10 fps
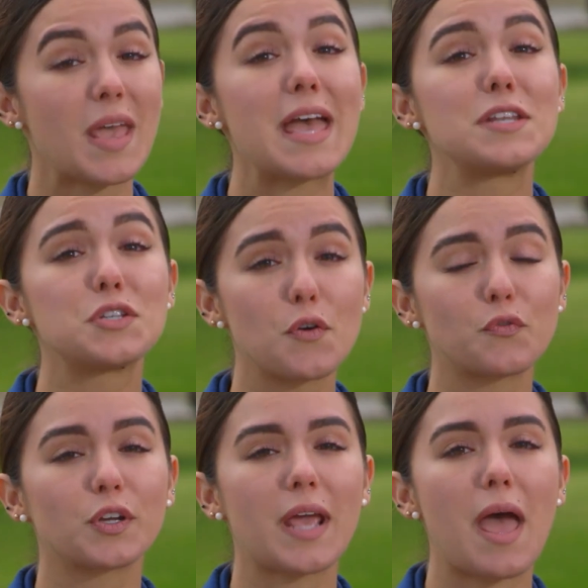And don't
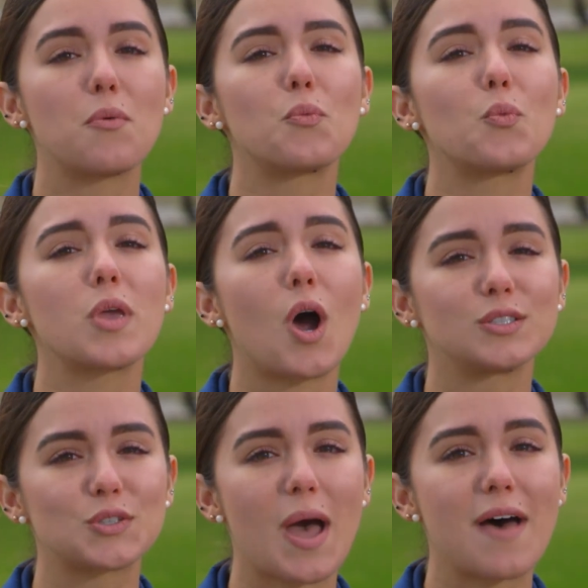forget, we
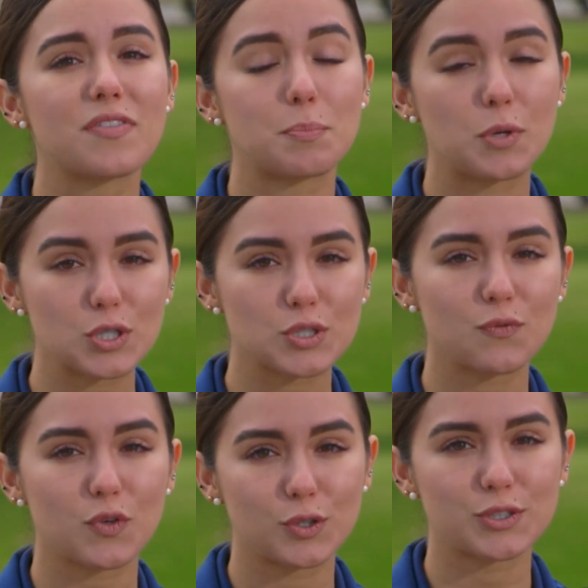also have the
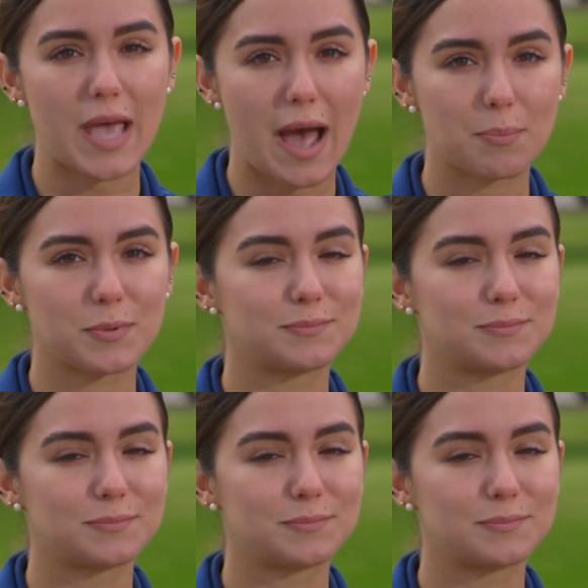Pearson Fuels app.